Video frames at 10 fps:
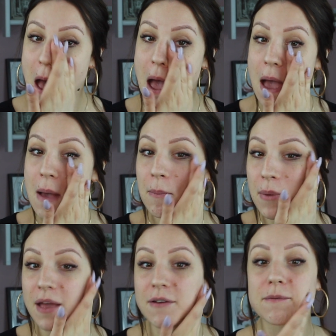
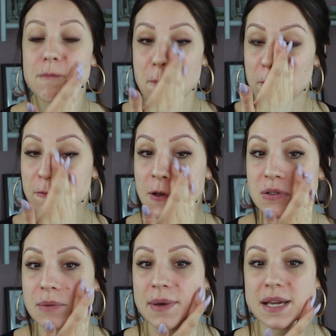It
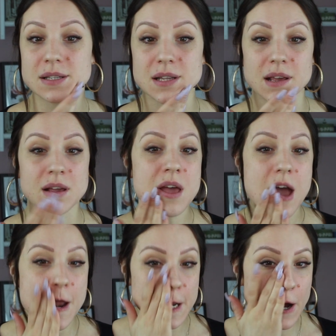feels amazing,
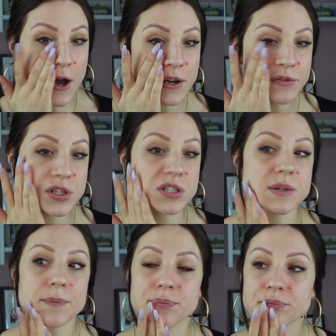and it kind of
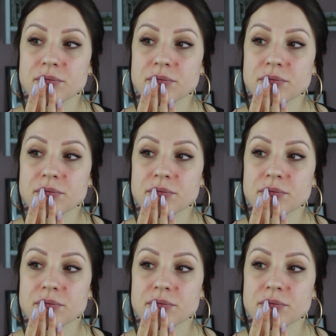just,